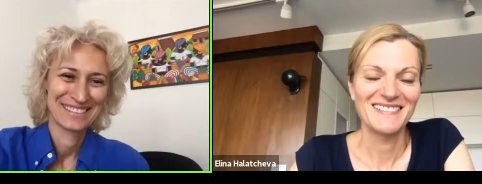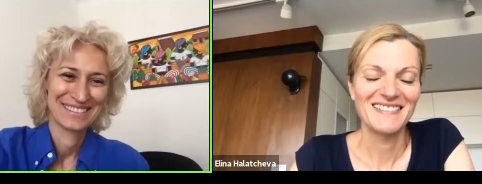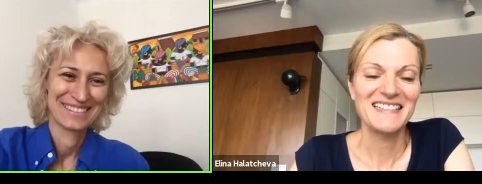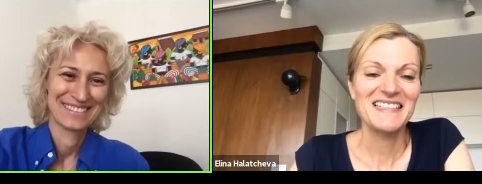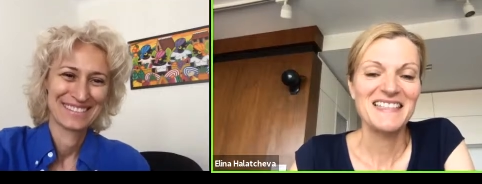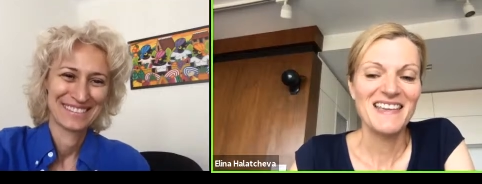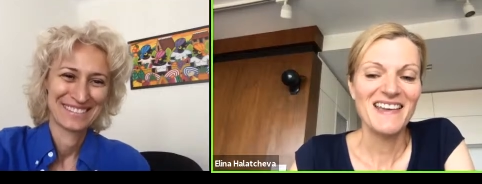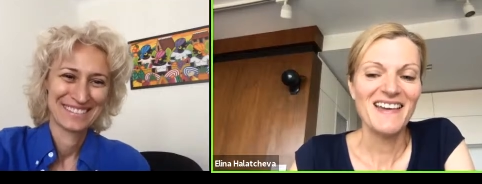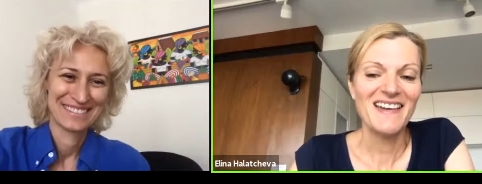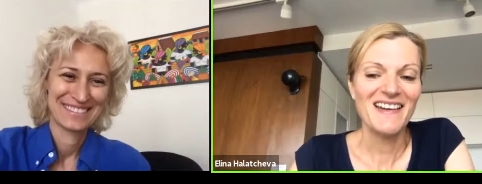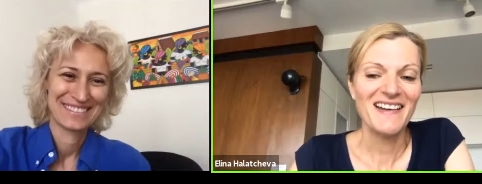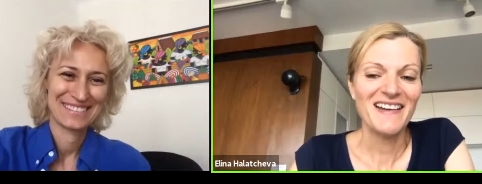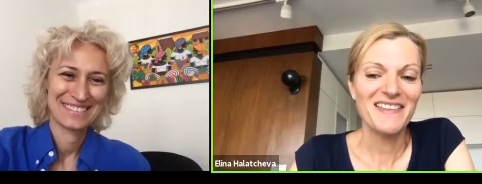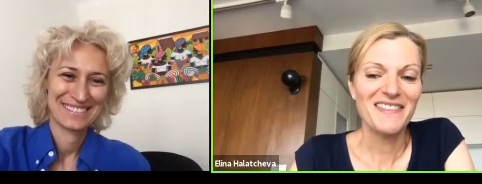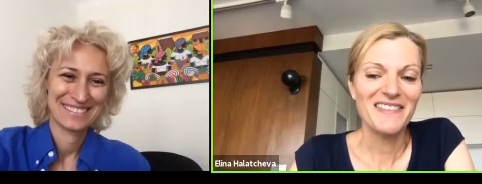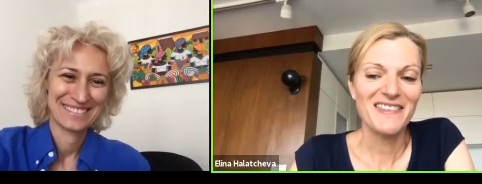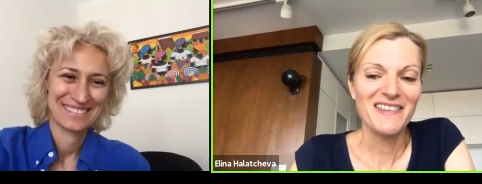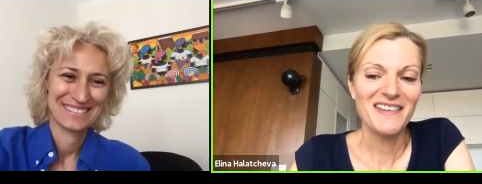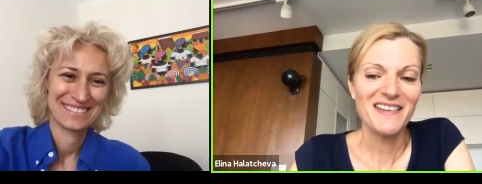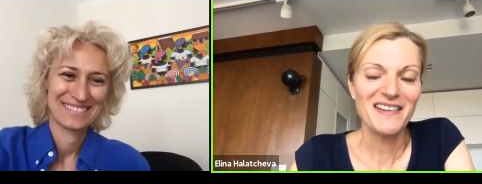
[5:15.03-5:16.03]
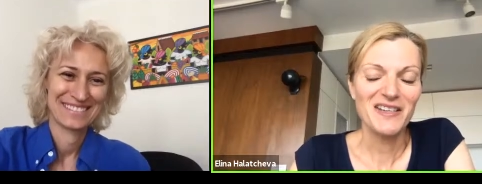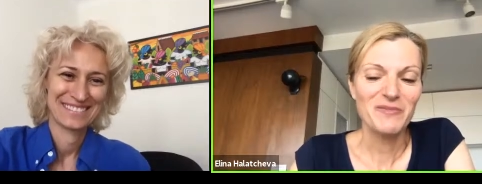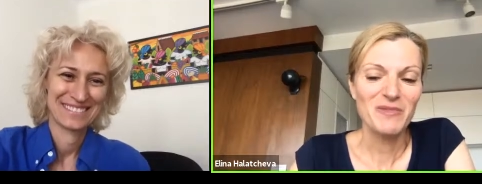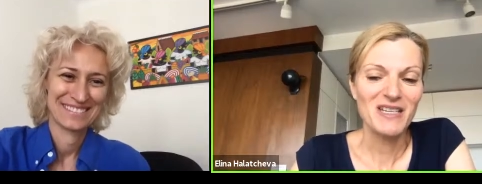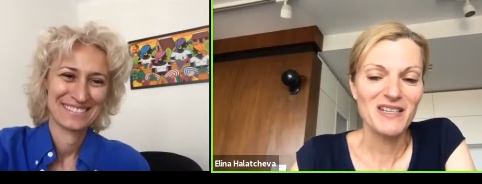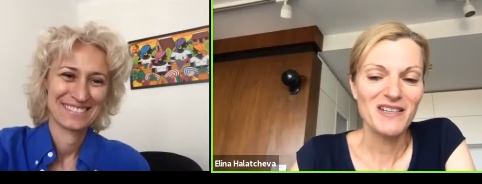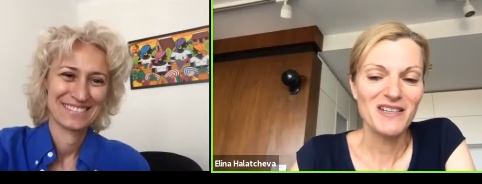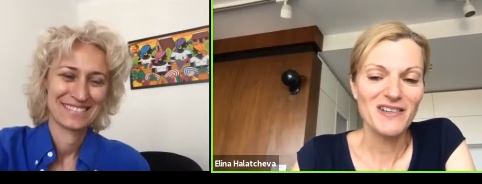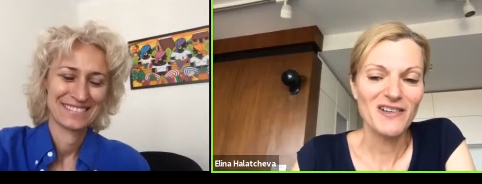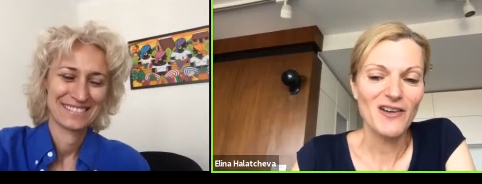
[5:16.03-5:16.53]
Speaker 1: yeah i think i
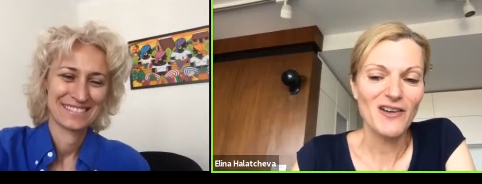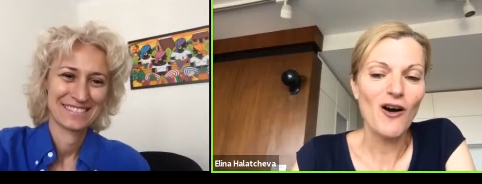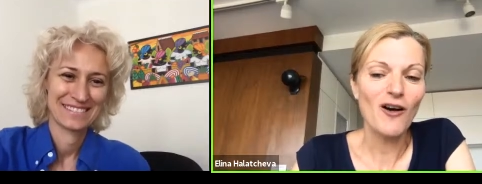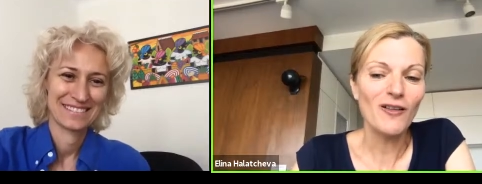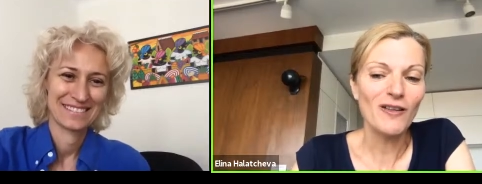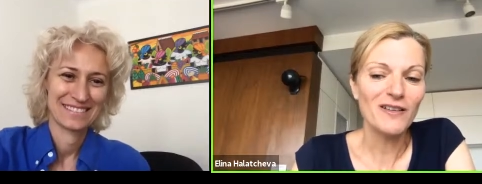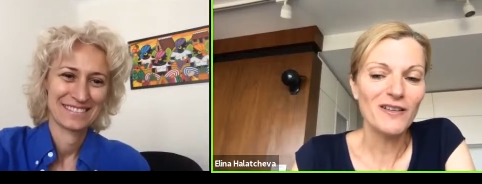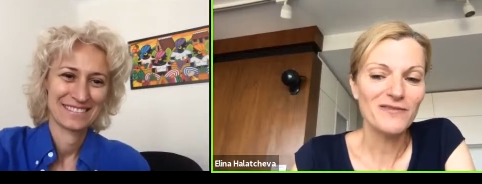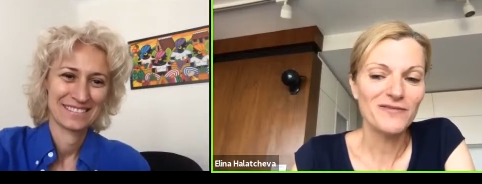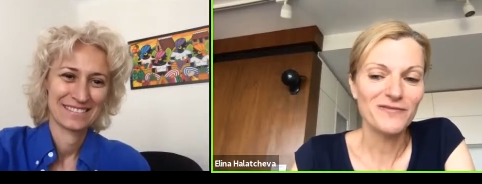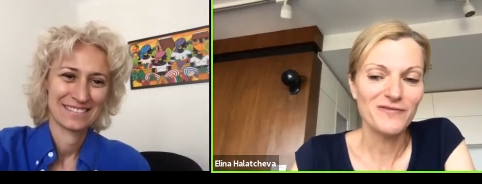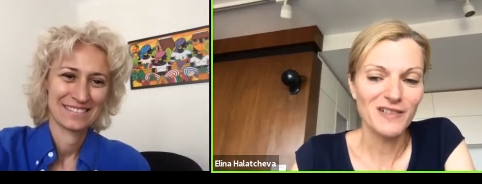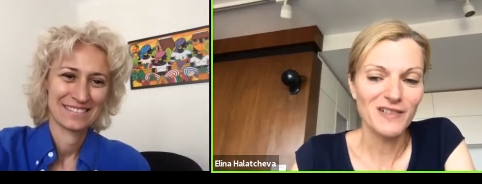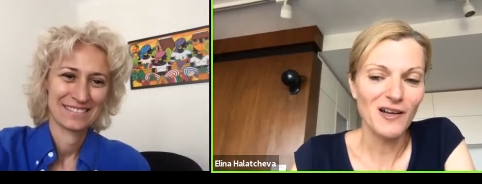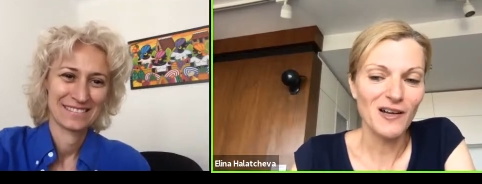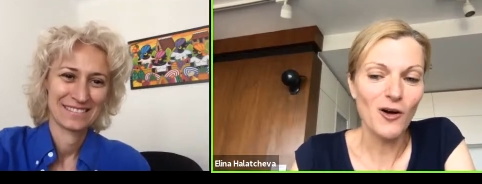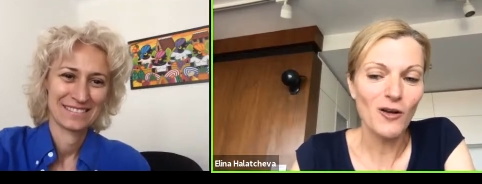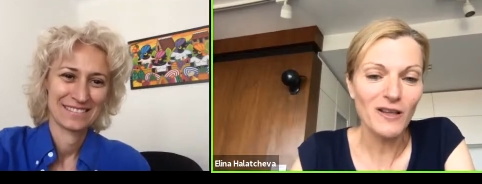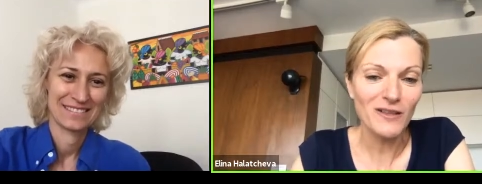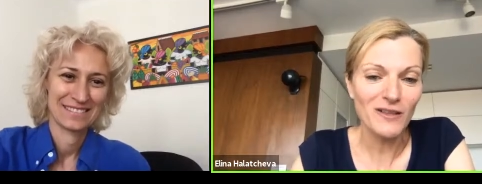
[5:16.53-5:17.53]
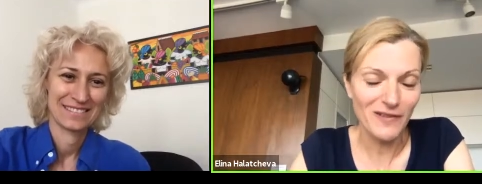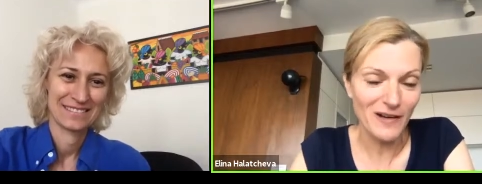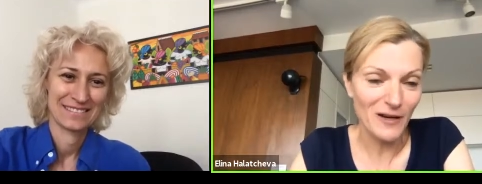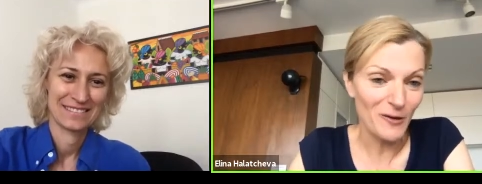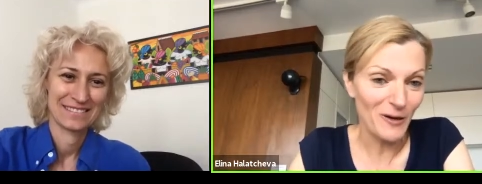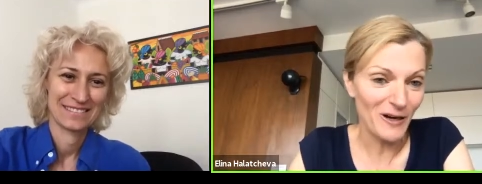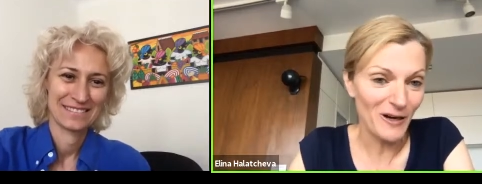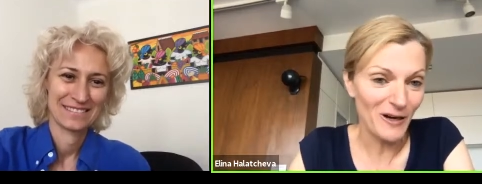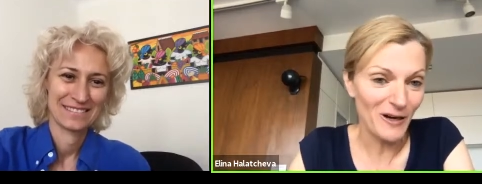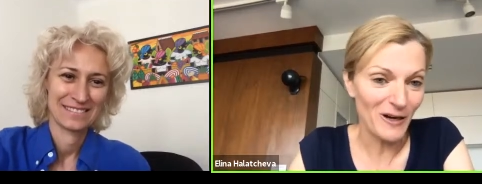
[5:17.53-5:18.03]
mean all of all of
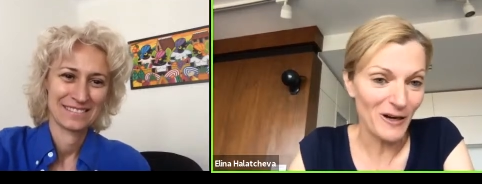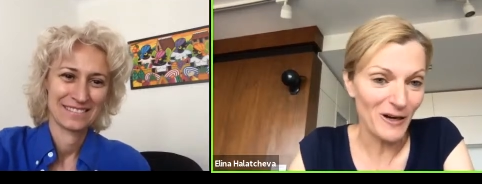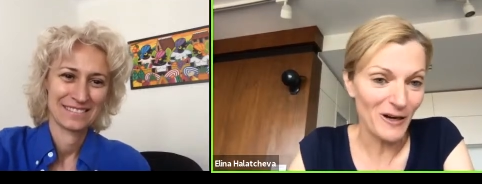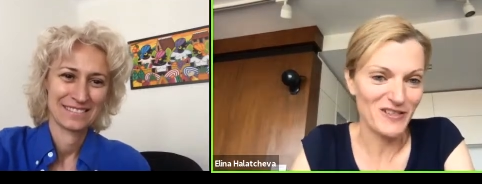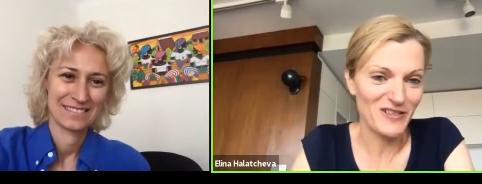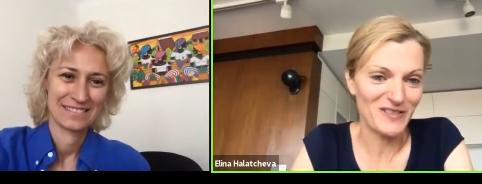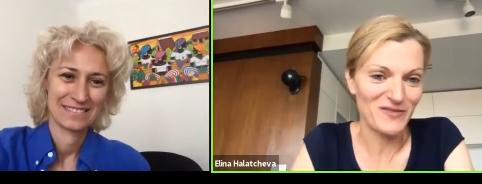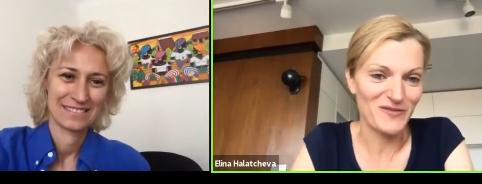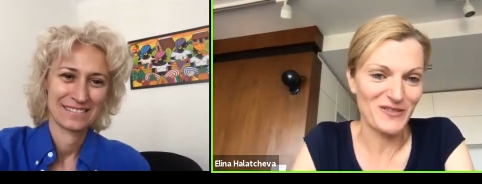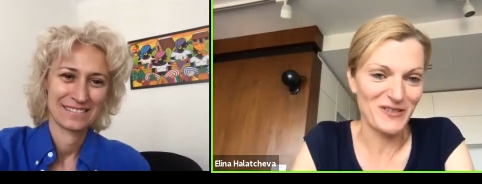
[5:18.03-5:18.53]
our countries